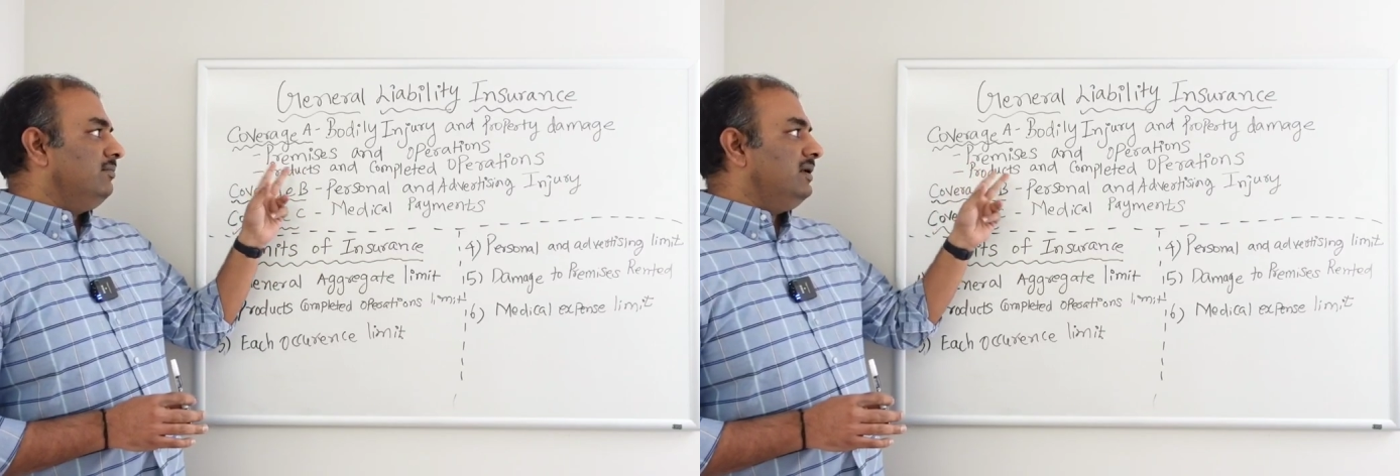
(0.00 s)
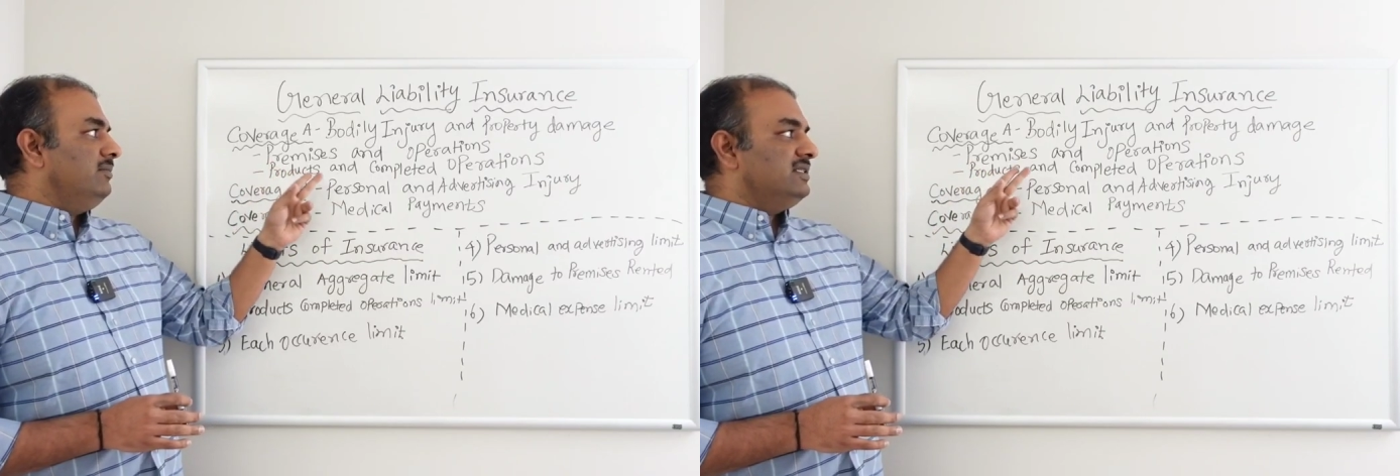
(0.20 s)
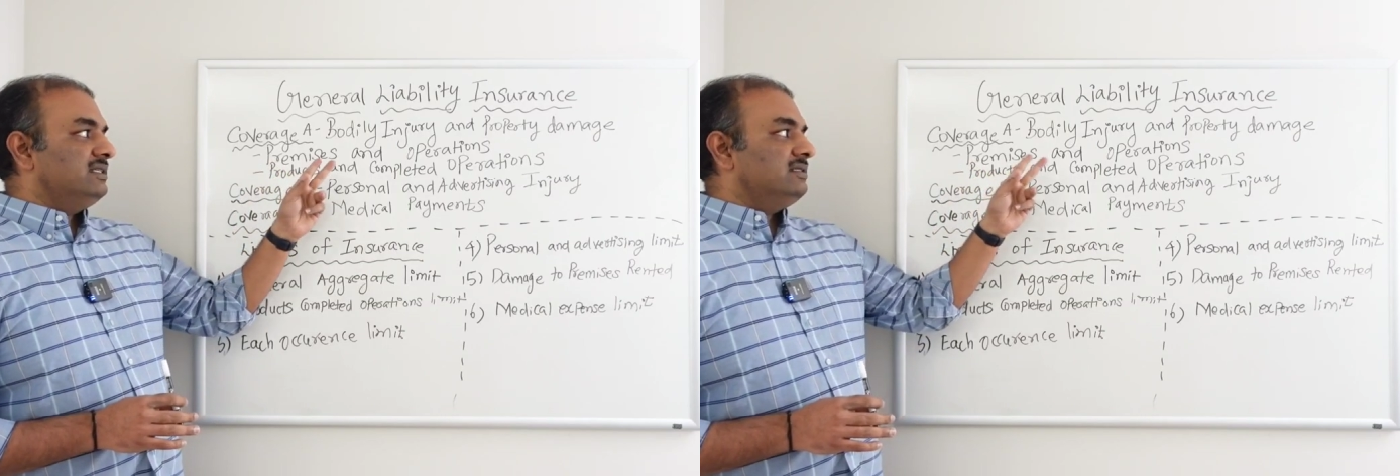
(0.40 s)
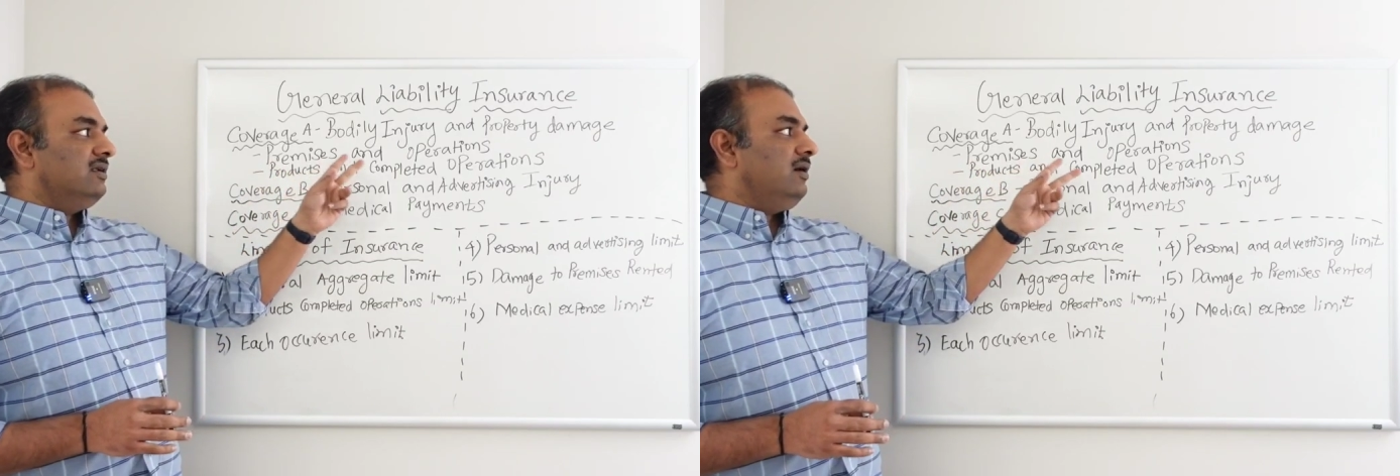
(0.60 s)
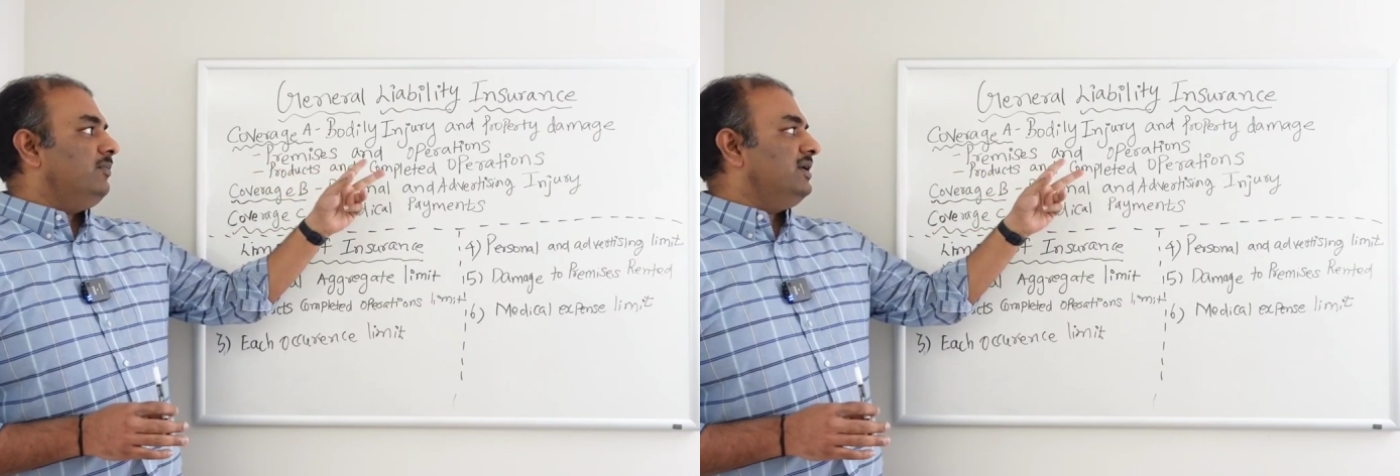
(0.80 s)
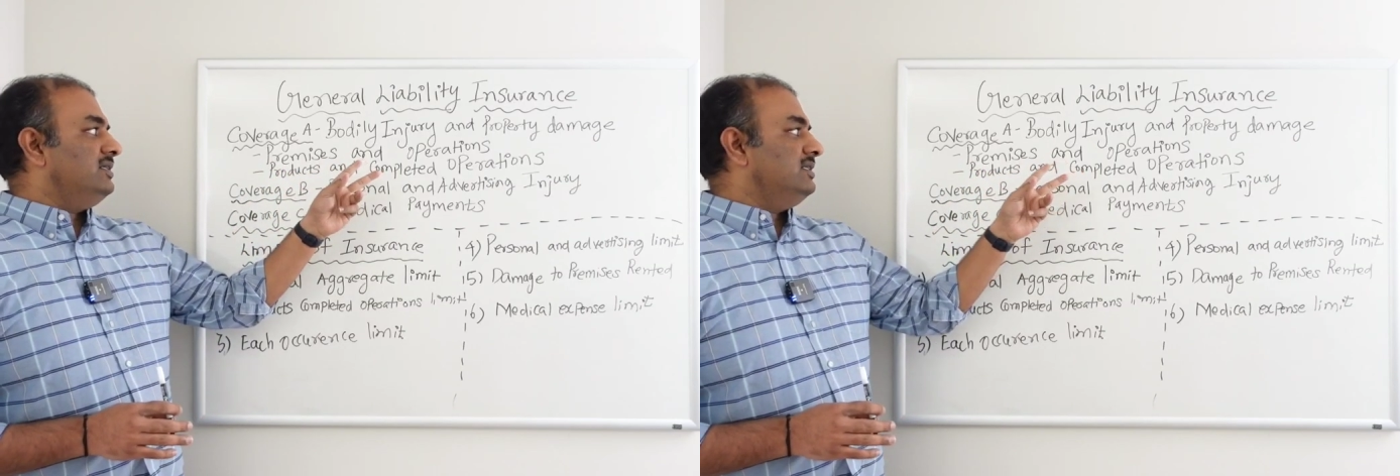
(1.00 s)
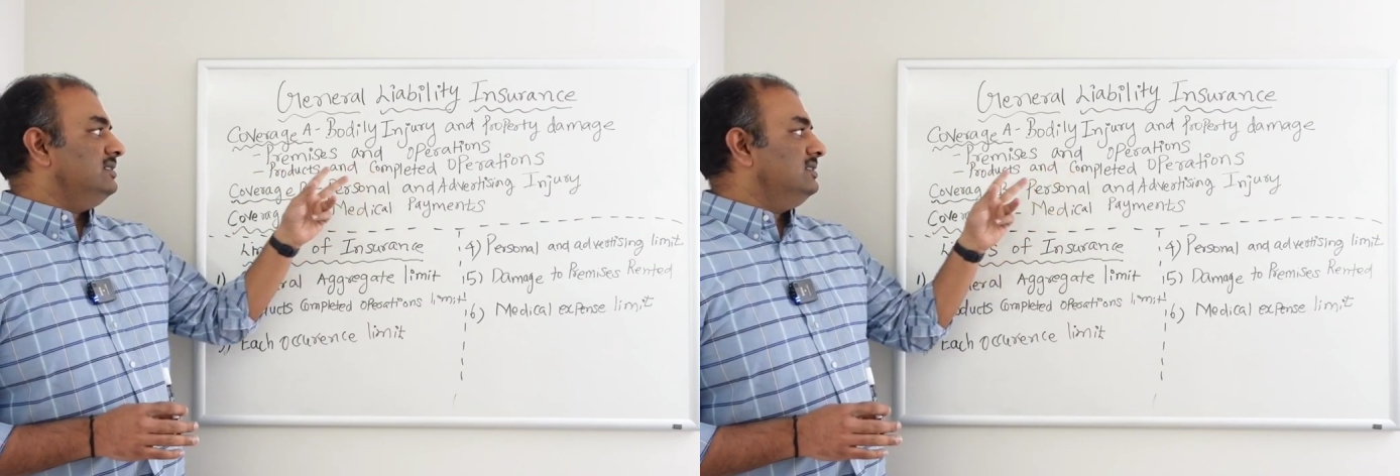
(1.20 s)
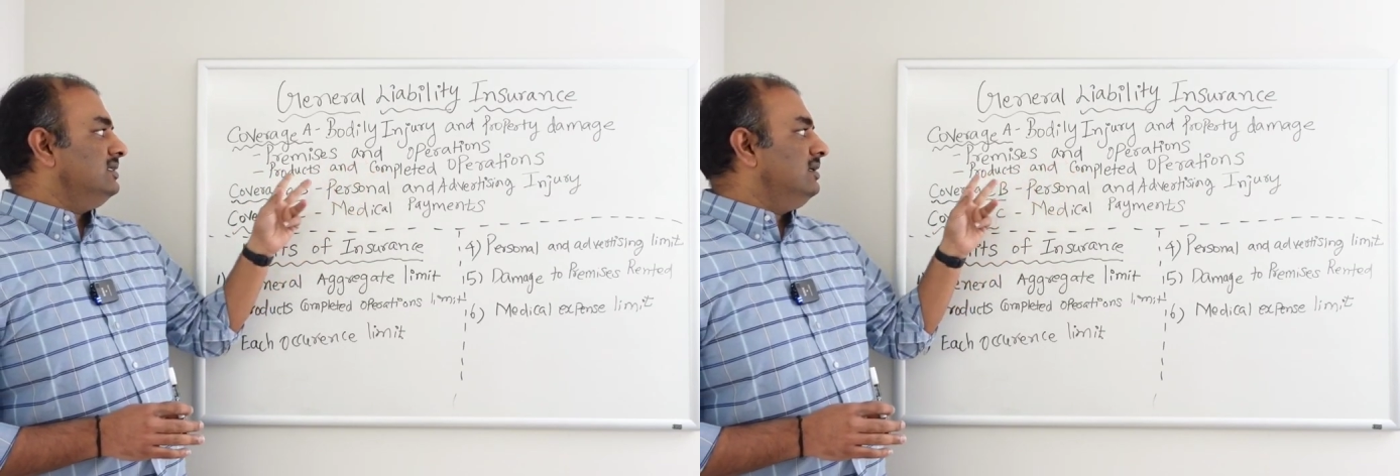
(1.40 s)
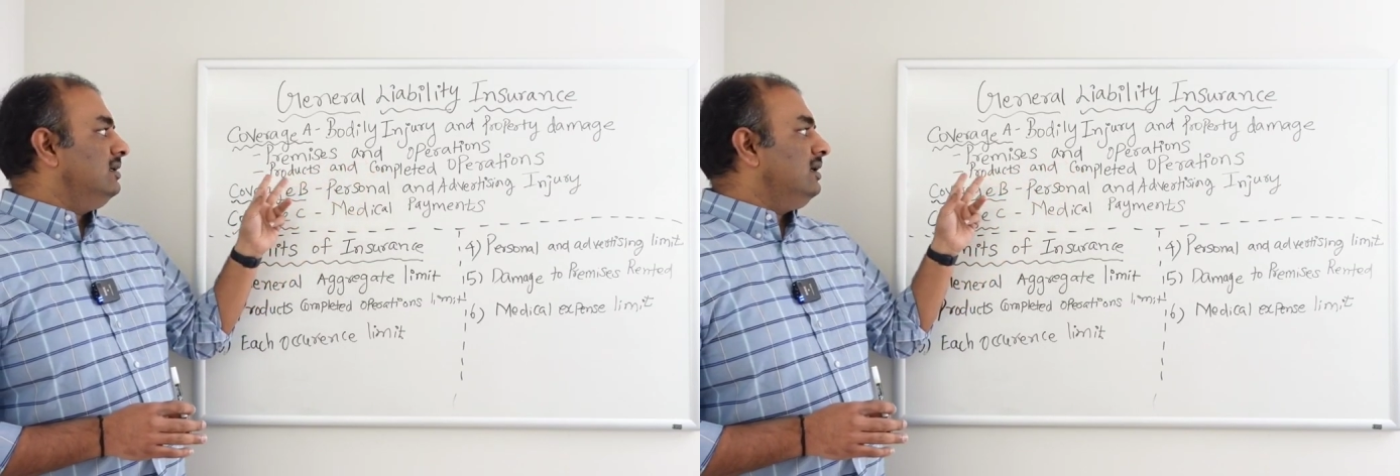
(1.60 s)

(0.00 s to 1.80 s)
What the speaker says: premises and operations